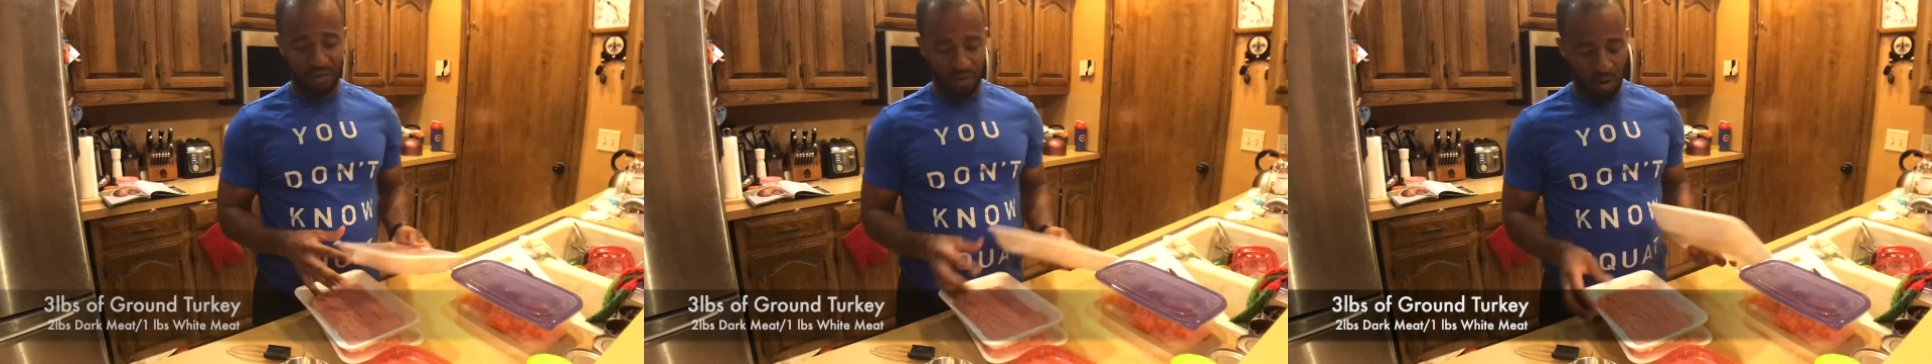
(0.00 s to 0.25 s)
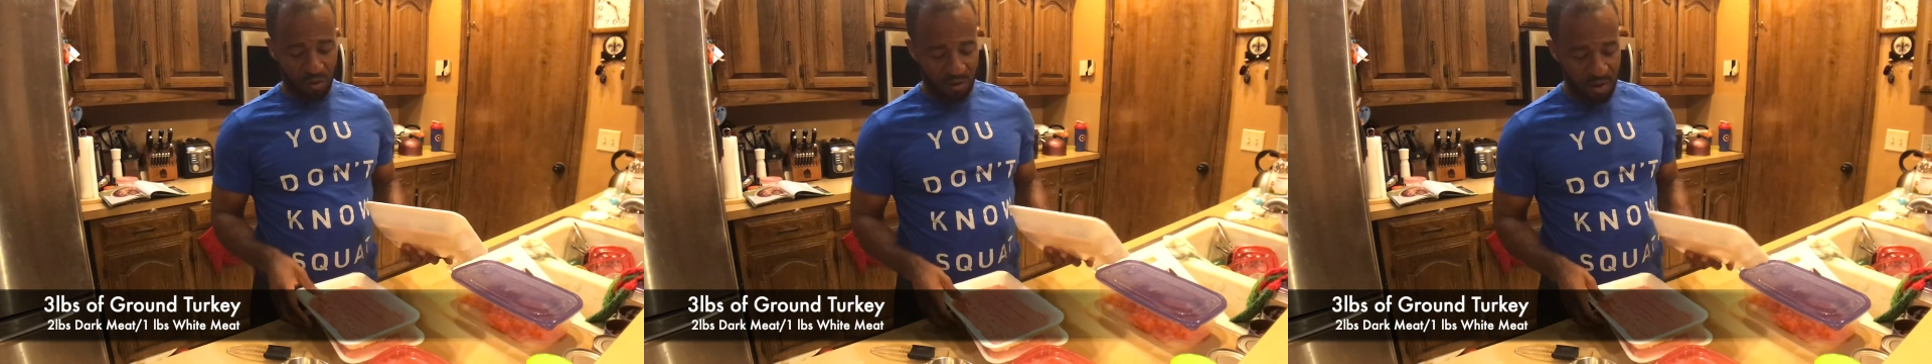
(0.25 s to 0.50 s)

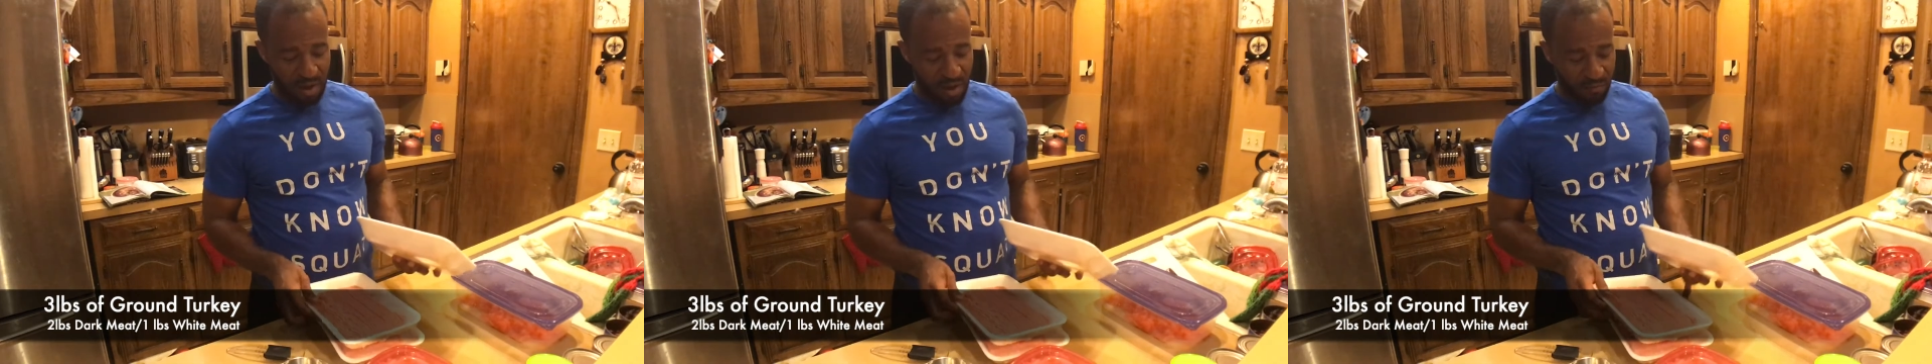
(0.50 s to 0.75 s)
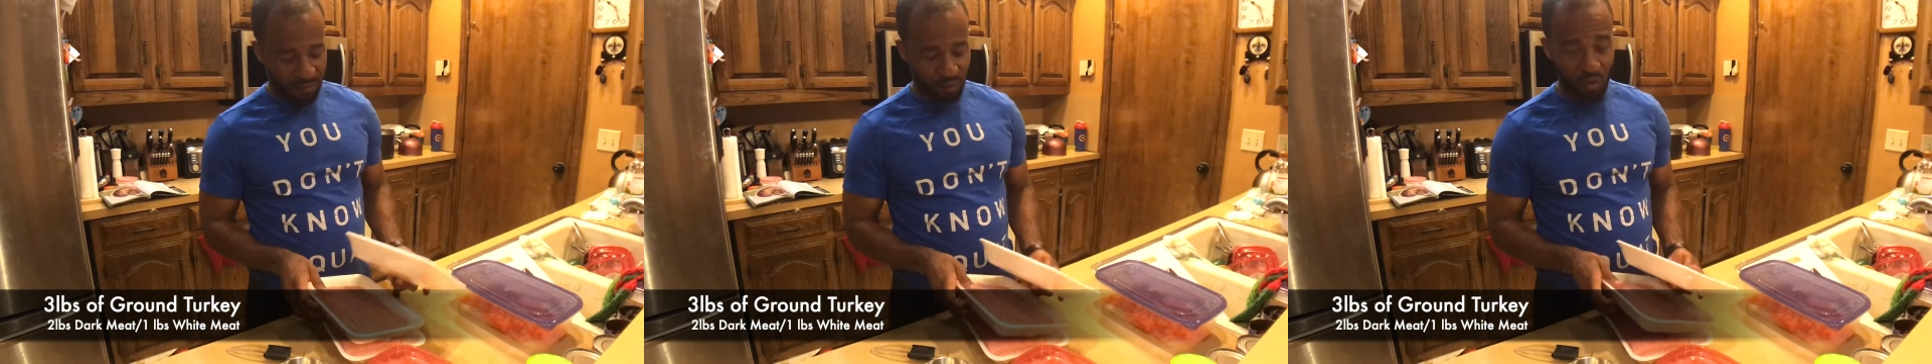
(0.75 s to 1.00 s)
starters, I
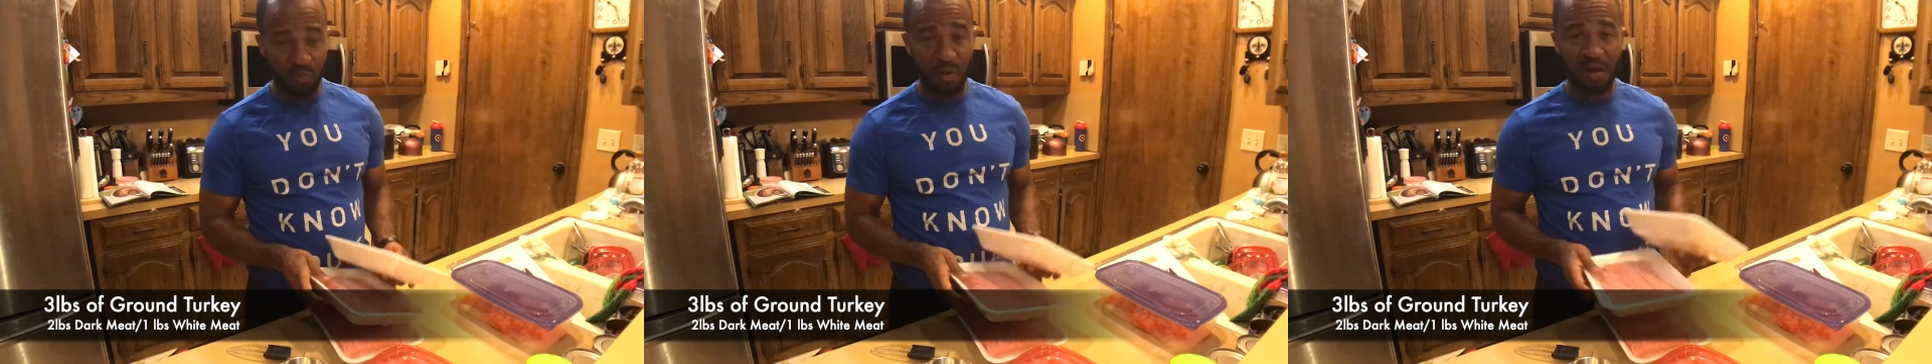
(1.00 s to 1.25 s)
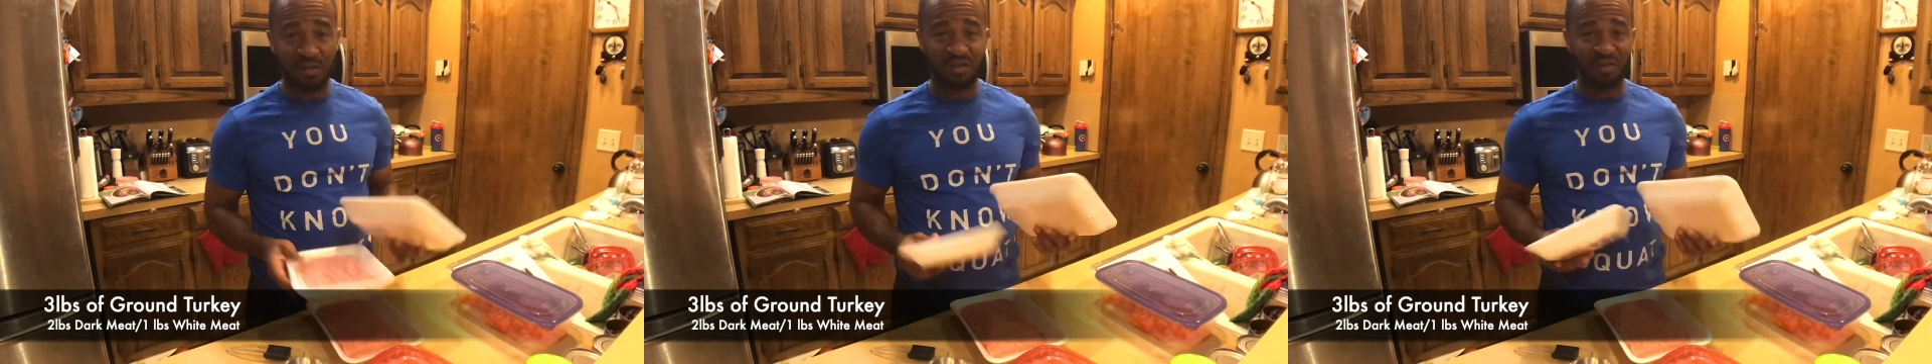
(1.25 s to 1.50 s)
have 3
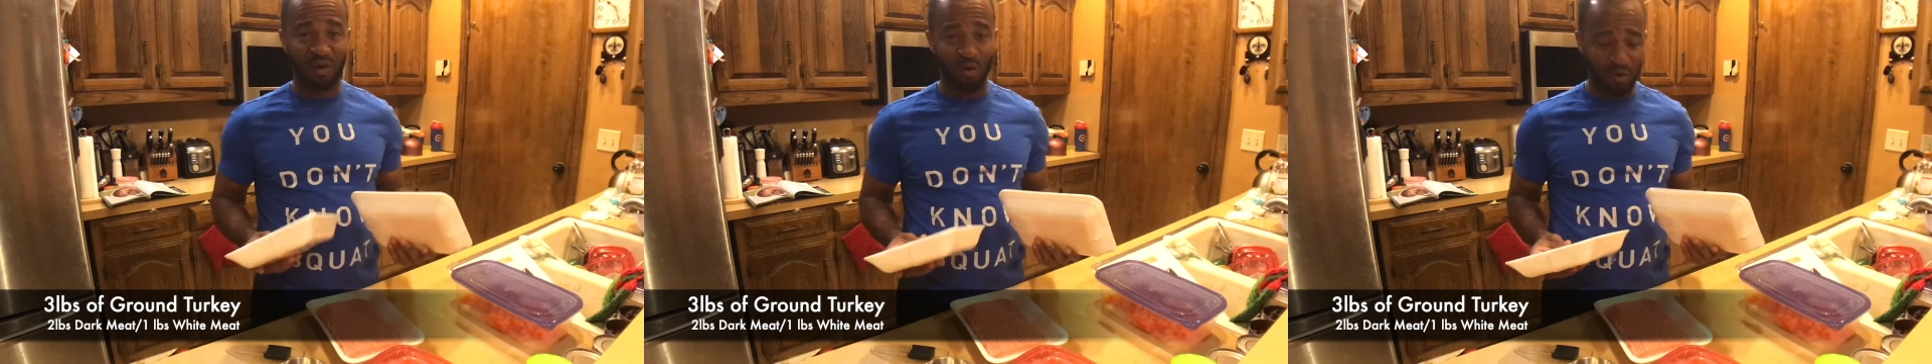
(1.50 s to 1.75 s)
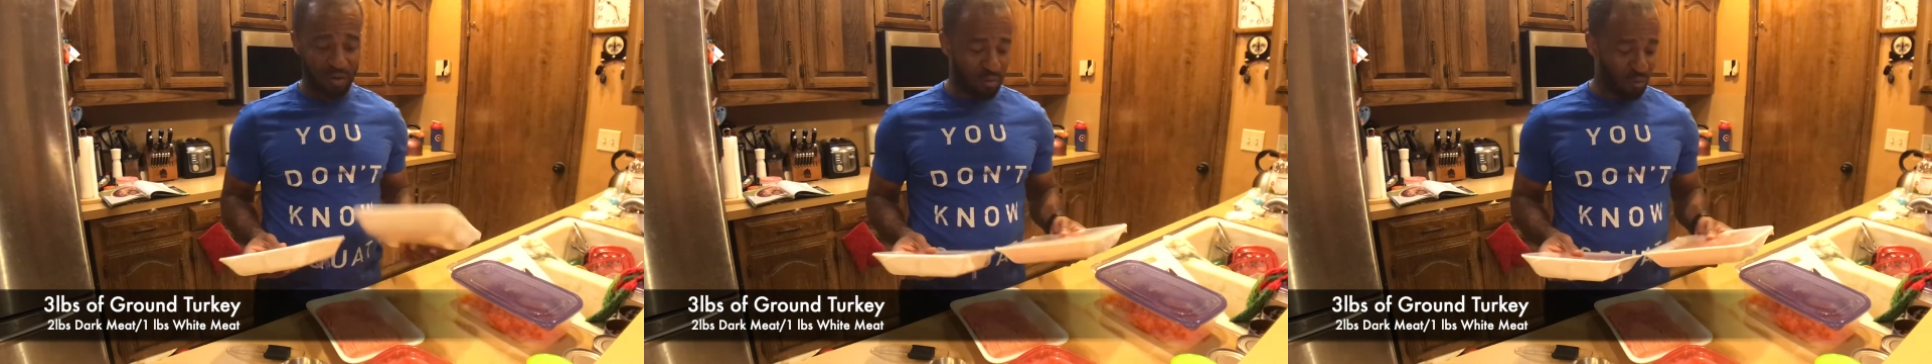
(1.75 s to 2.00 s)
pounds of
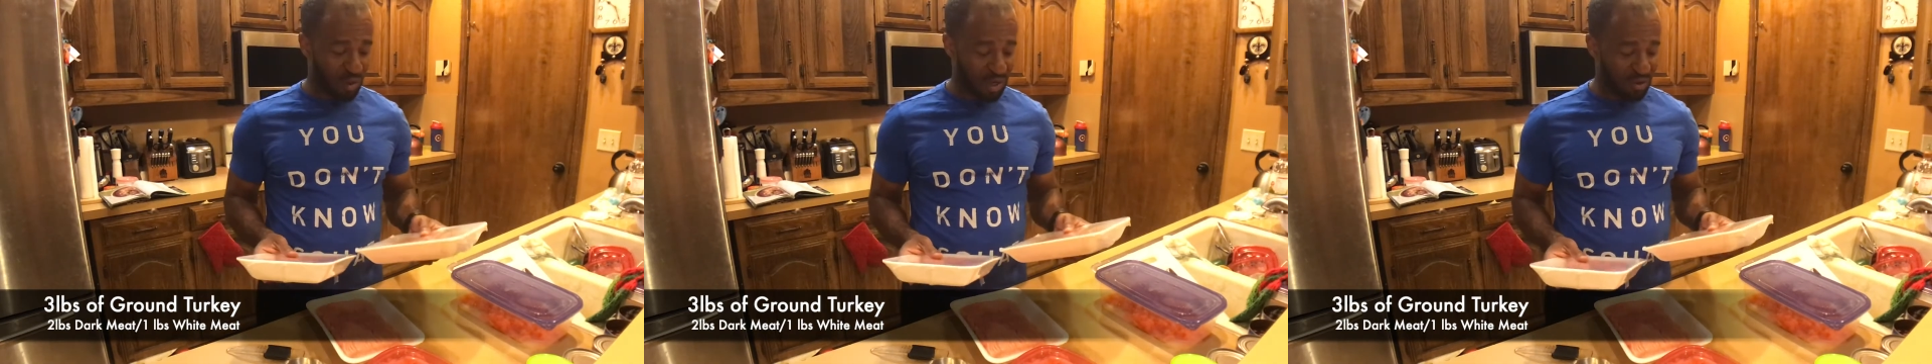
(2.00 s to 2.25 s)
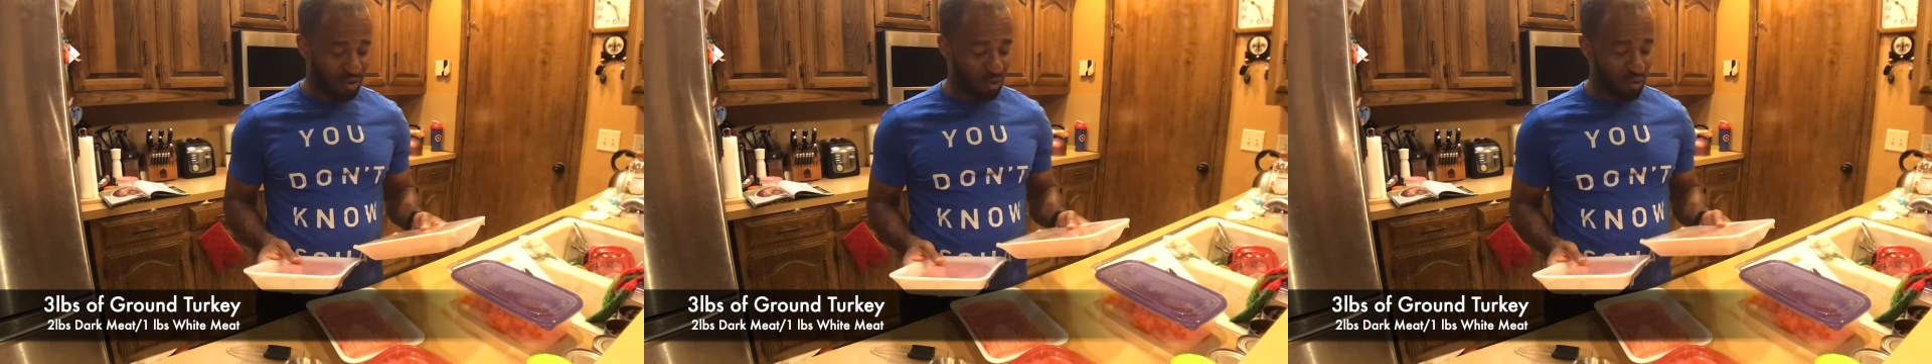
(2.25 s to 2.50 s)
turkey, and what
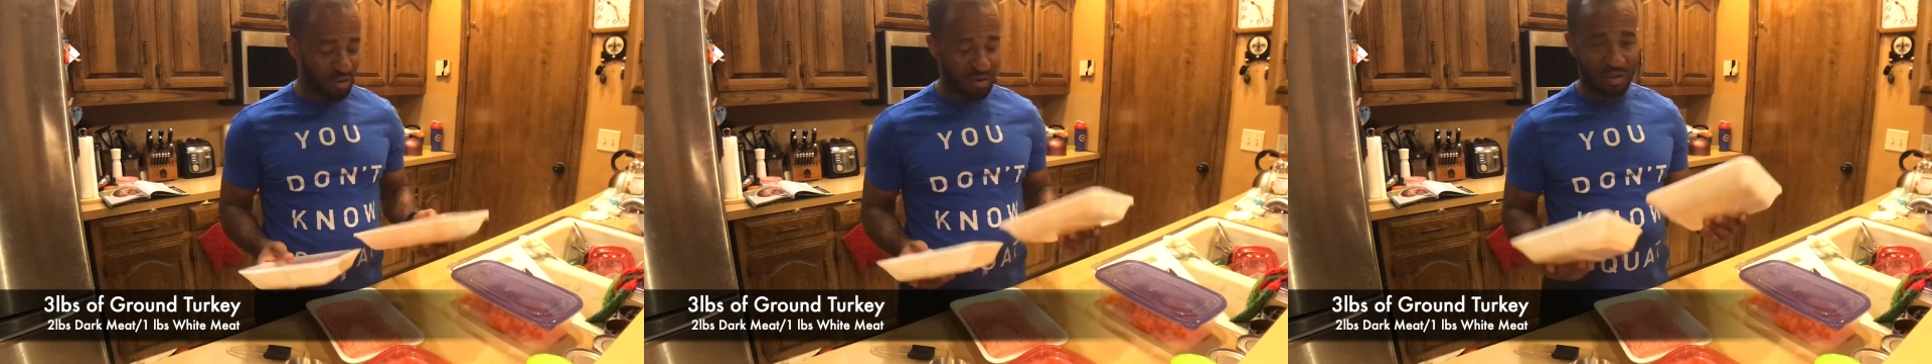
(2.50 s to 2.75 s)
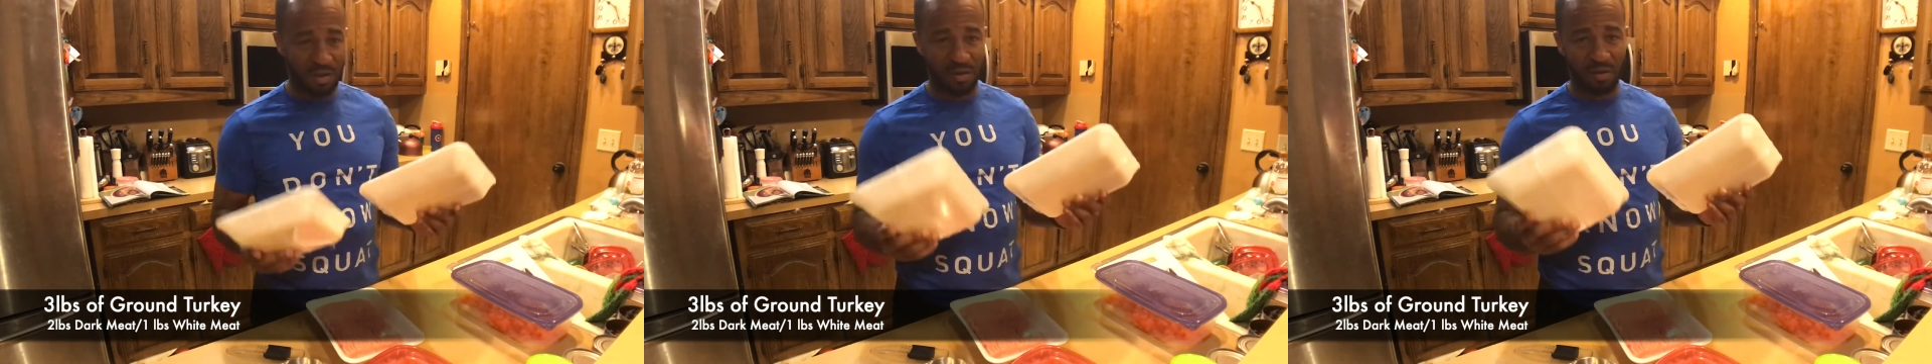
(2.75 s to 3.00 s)
I do is